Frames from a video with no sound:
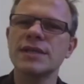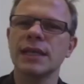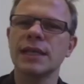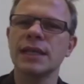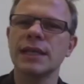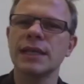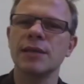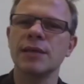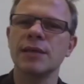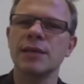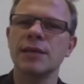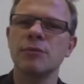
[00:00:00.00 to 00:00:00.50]

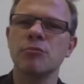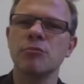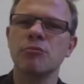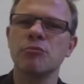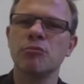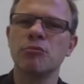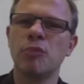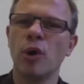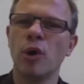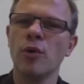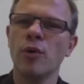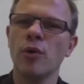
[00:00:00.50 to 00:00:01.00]
very
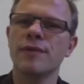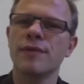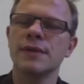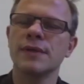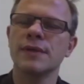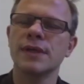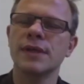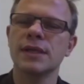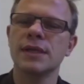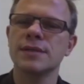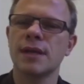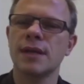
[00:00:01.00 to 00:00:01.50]
recently,
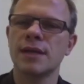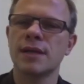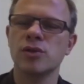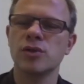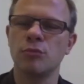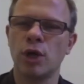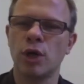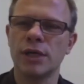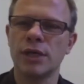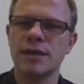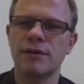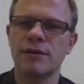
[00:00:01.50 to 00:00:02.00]
both the
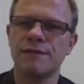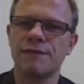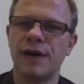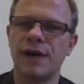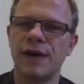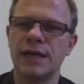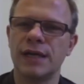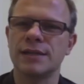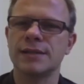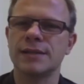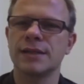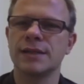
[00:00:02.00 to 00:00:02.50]
International
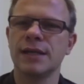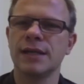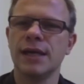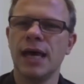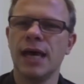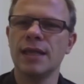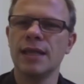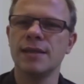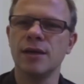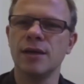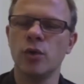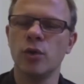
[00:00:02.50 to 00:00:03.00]
Monetary Fund
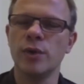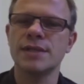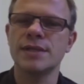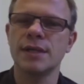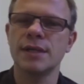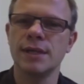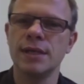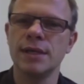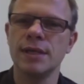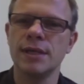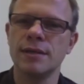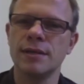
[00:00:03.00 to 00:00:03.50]
and the
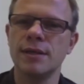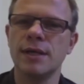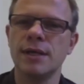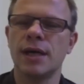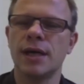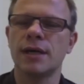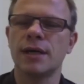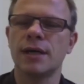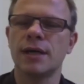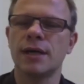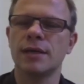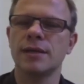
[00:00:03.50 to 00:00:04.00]

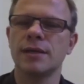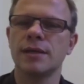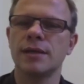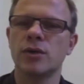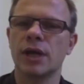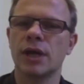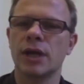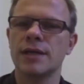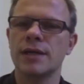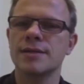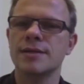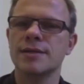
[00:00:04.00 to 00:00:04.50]

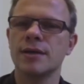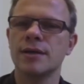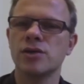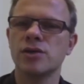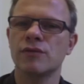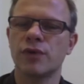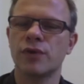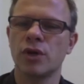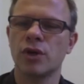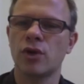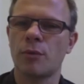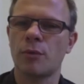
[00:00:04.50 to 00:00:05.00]
OECD, the
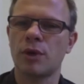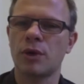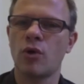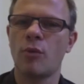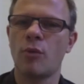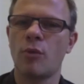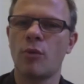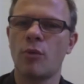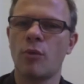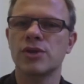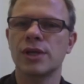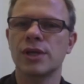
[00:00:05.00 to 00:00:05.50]
Organization for
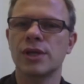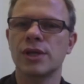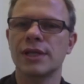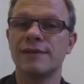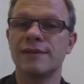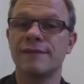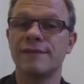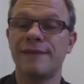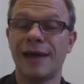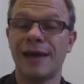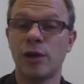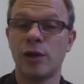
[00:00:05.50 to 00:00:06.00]
Economic
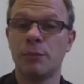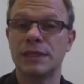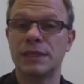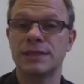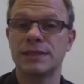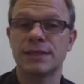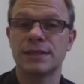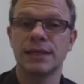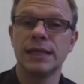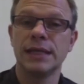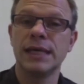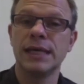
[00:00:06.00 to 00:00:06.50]
Cooperation and
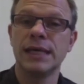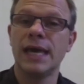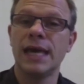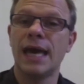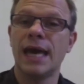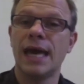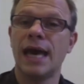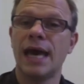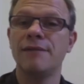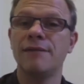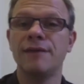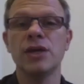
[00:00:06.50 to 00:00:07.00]
Development,
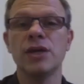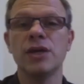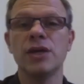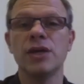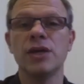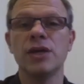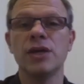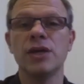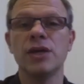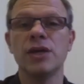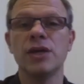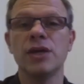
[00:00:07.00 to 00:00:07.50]
have
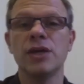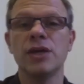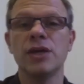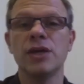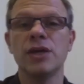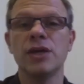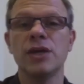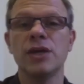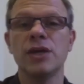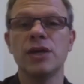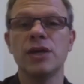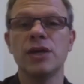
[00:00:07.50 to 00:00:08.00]

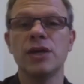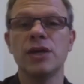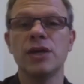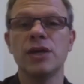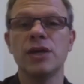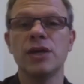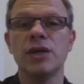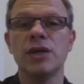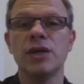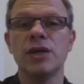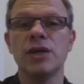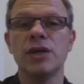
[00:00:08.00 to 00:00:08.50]
issued
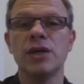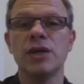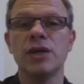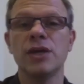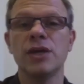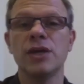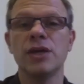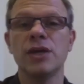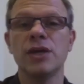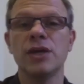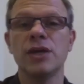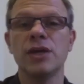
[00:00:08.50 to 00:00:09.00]

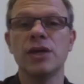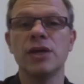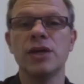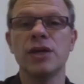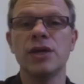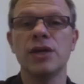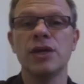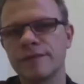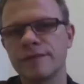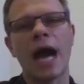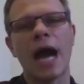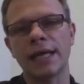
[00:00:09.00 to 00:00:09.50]
new
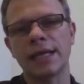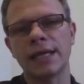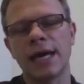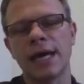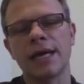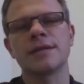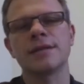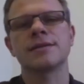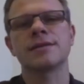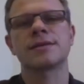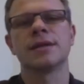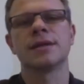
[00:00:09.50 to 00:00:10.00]
directives, new
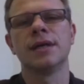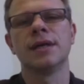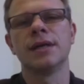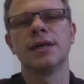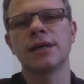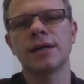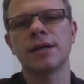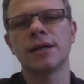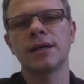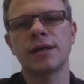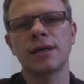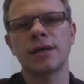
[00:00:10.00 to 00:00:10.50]

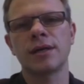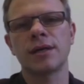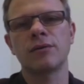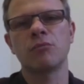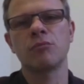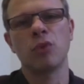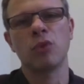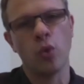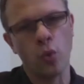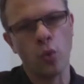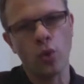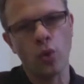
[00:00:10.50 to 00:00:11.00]
guidelines,
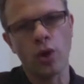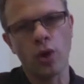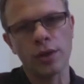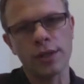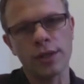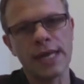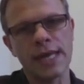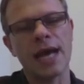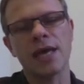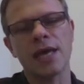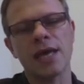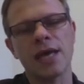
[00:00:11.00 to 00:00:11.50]

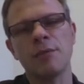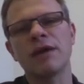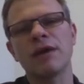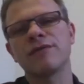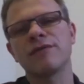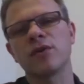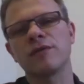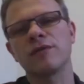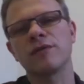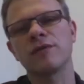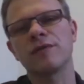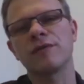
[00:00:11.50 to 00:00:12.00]
the
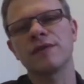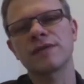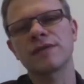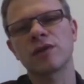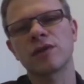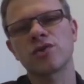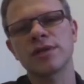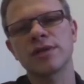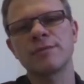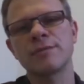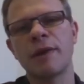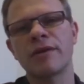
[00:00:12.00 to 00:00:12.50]
IMF
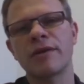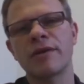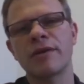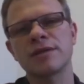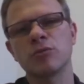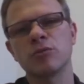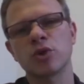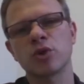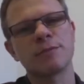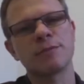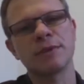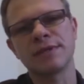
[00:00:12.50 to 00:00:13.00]
on fiscal
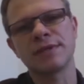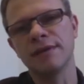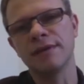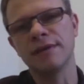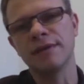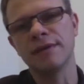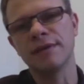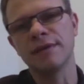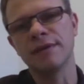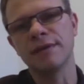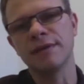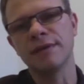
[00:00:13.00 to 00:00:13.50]
transparency more
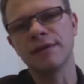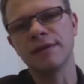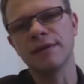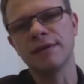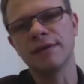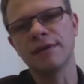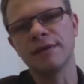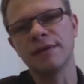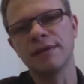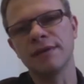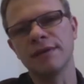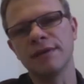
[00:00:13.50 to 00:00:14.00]

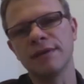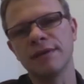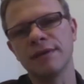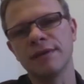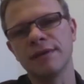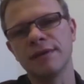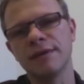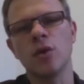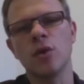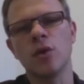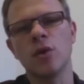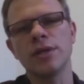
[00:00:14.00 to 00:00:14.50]
specifically,
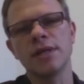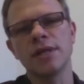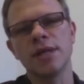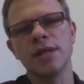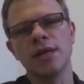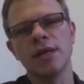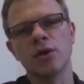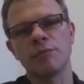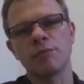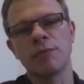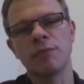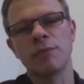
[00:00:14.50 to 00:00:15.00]
the
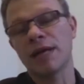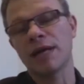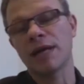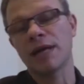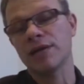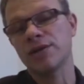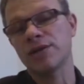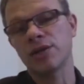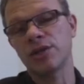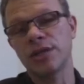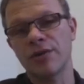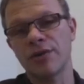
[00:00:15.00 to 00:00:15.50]
OECD on
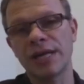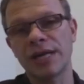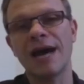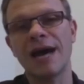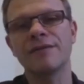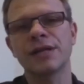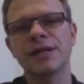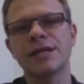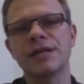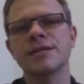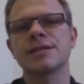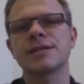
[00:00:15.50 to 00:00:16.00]
budgetary
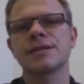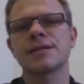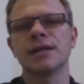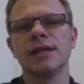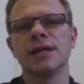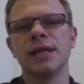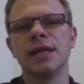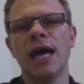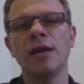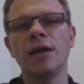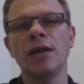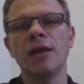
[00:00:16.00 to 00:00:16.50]

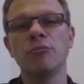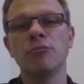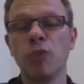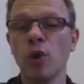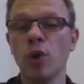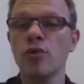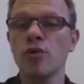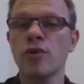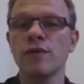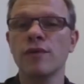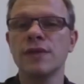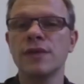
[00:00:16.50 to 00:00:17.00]
governance,
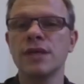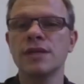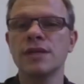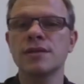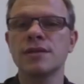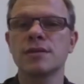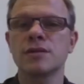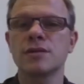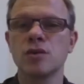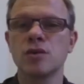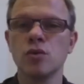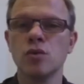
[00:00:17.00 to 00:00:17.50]
and both
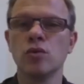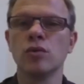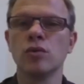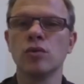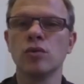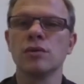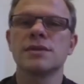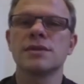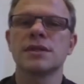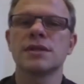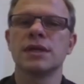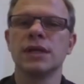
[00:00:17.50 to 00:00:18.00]
of these
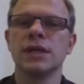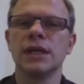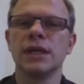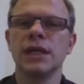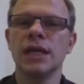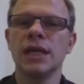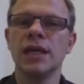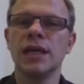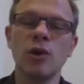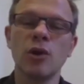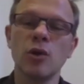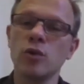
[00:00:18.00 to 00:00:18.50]
tools
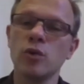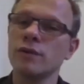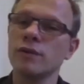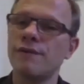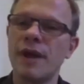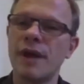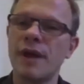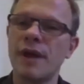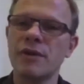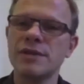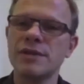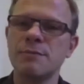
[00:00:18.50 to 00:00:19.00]

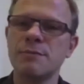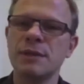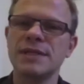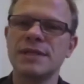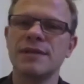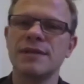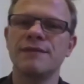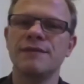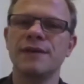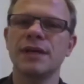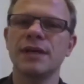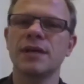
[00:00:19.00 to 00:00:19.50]
include
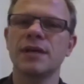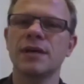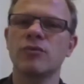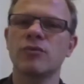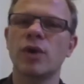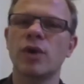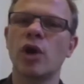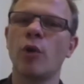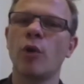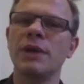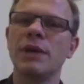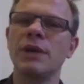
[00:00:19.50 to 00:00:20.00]
very
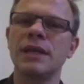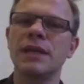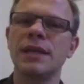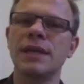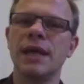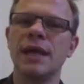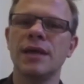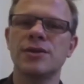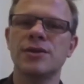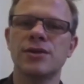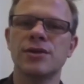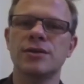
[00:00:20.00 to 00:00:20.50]
specific
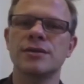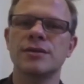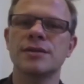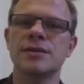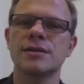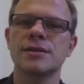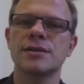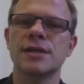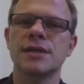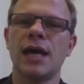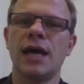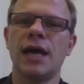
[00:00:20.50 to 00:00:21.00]

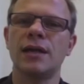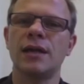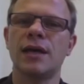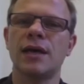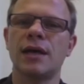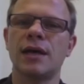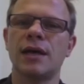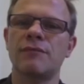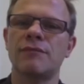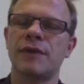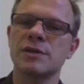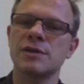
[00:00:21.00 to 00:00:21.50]
recommendations
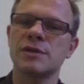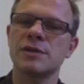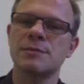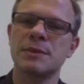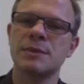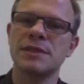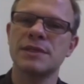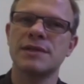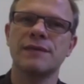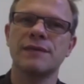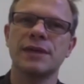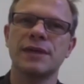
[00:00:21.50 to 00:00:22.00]
and very
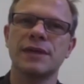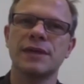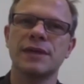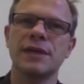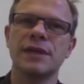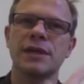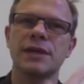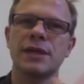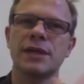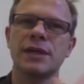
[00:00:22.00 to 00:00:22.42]
specific